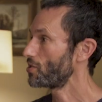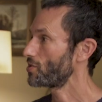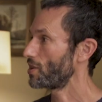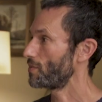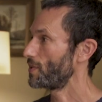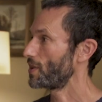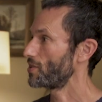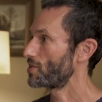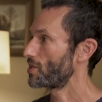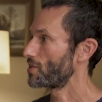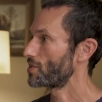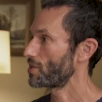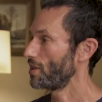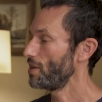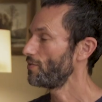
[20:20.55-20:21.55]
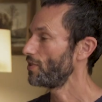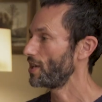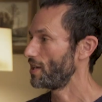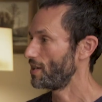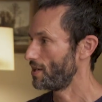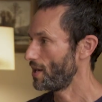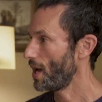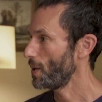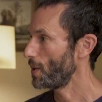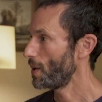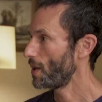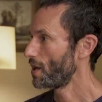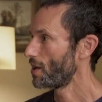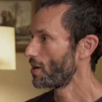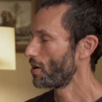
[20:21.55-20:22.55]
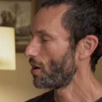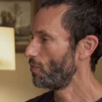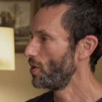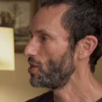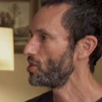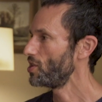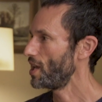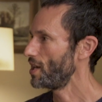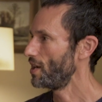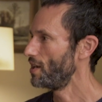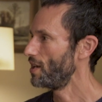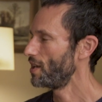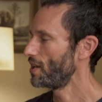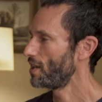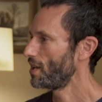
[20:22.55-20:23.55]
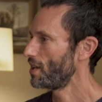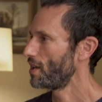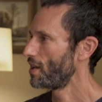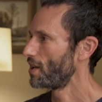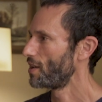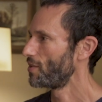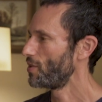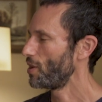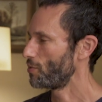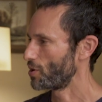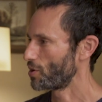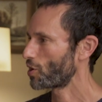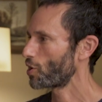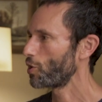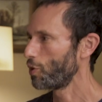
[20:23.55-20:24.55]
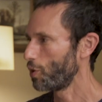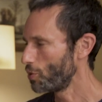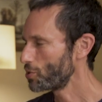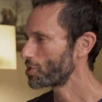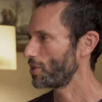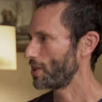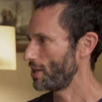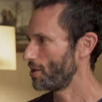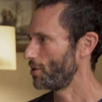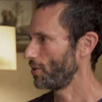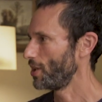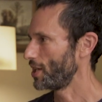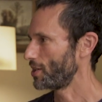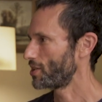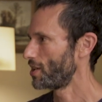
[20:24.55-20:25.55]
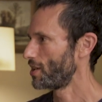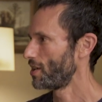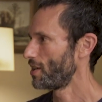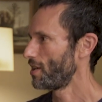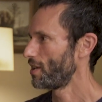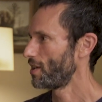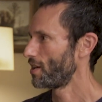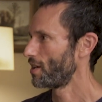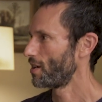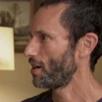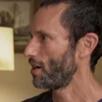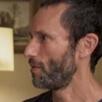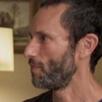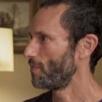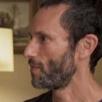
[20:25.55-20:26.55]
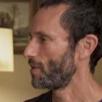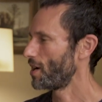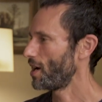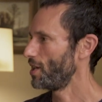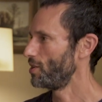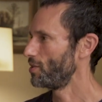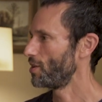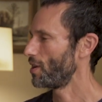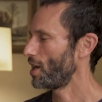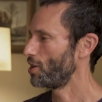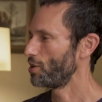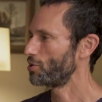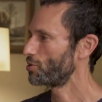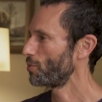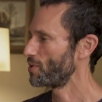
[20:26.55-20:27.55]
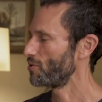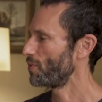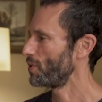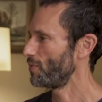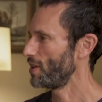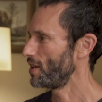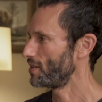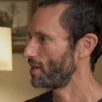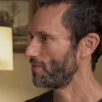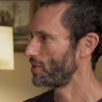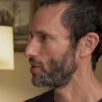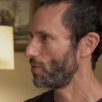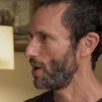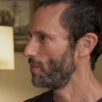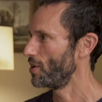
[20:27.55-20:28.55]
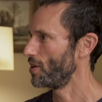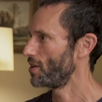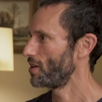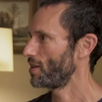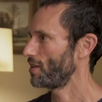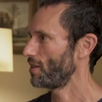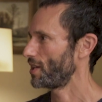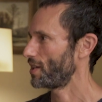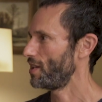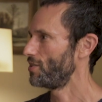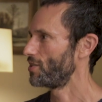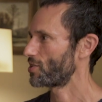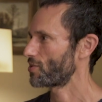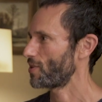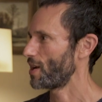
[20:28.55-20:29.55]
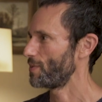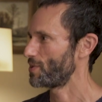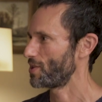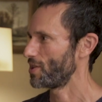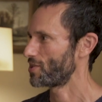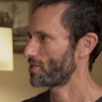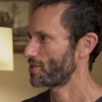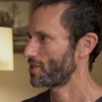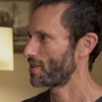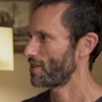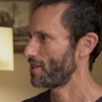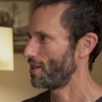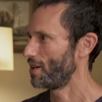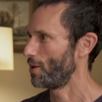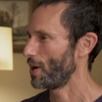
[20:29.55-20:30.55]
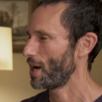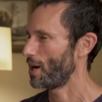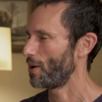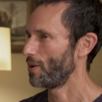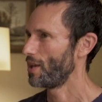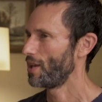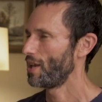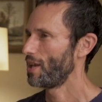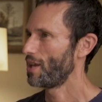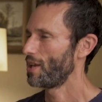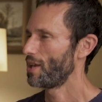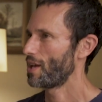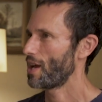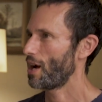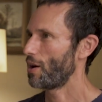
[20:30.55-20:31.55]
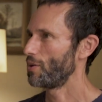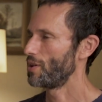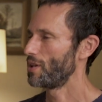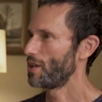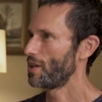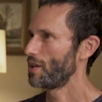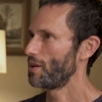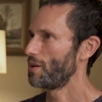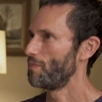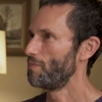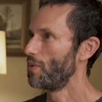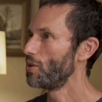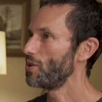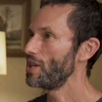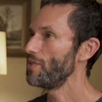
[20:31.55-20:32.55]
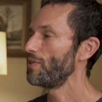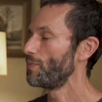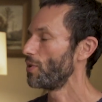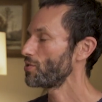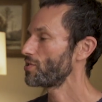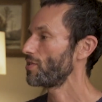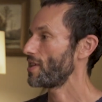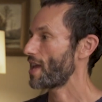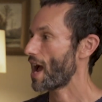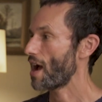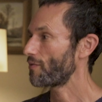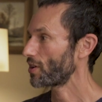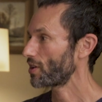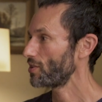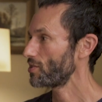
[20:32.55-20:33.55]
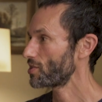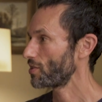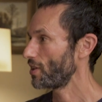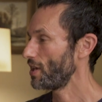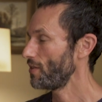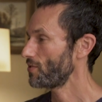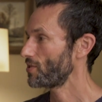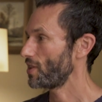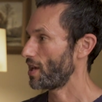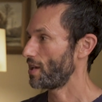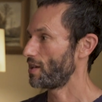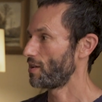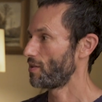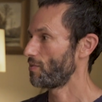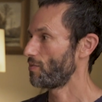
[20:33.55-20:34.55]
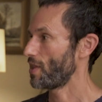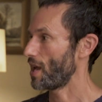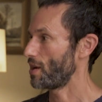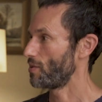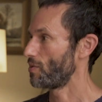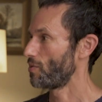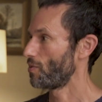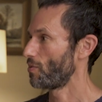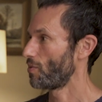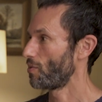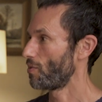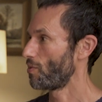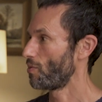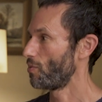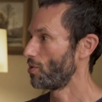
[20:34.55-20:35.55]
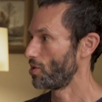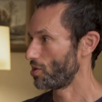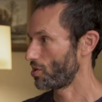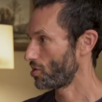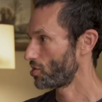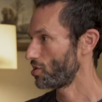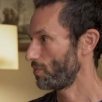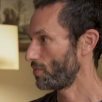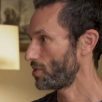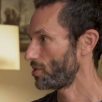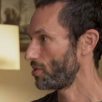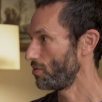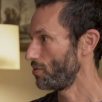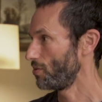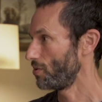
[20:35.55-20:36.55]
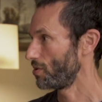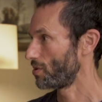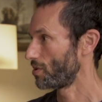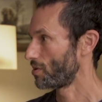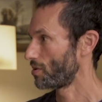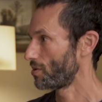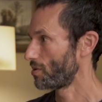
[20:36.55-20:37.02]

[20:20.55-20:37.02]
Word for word: interesting because slavery and debt originated, they were closely interlinked. Um, I, I know you told me you've been reading David Graeber. Like, he describes this, you know, how, how mo even most of the African slaves that, that were shipped to